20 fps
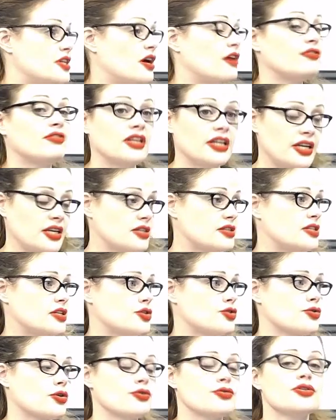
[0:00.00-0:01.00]
of Linux
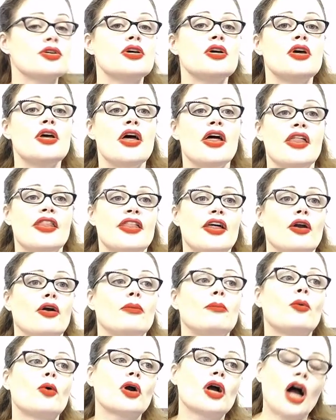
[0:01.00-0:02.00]
distros that are
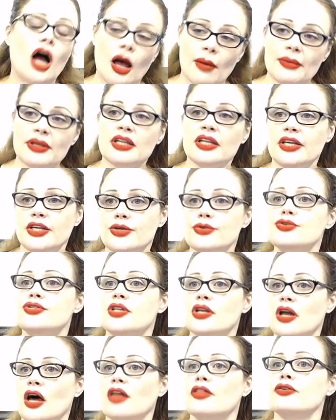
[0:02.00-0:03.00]
more commonly used
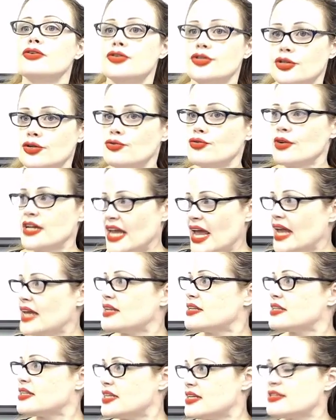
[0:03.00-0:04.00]
than others to
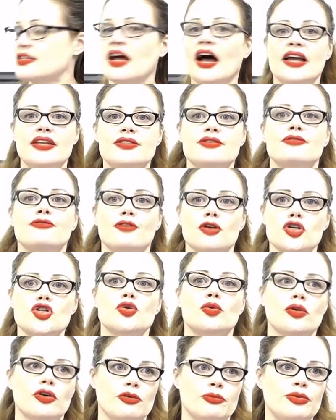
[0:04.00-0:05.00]
create these kinds of
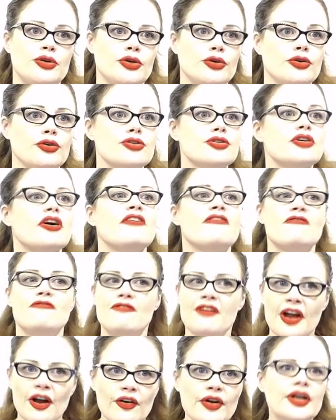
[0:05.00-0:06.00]
virtual computers. A
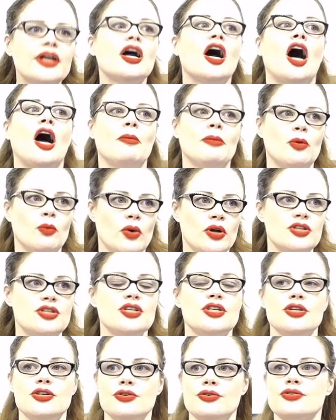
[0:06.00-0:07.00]
very common one to
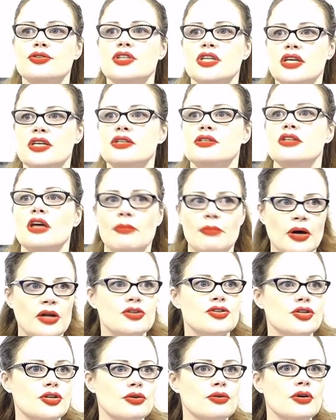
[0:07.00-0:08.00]
use is
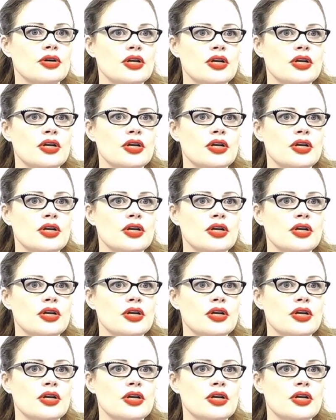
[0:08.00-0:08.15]
Ubuntu.